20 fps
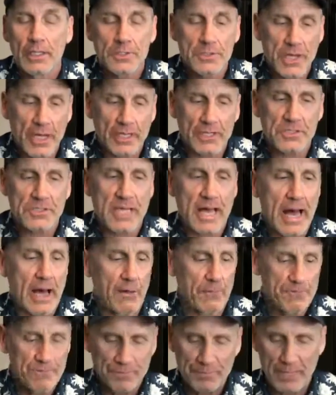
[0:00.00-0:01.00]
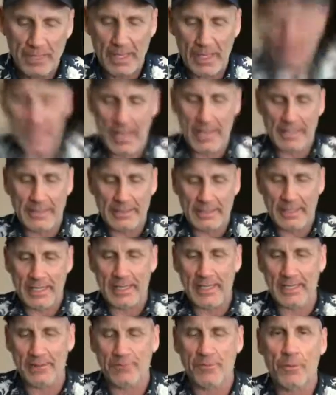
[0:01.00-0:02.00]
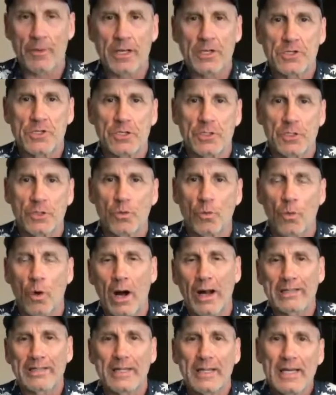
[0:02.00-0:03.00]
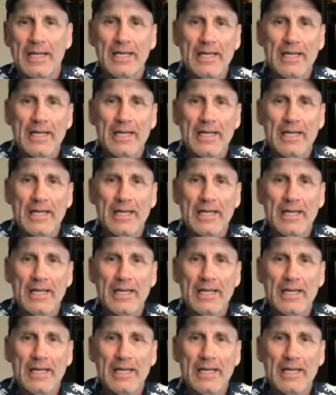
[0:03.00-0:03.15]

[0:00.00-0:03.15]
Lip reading: Check us out, and any information you want,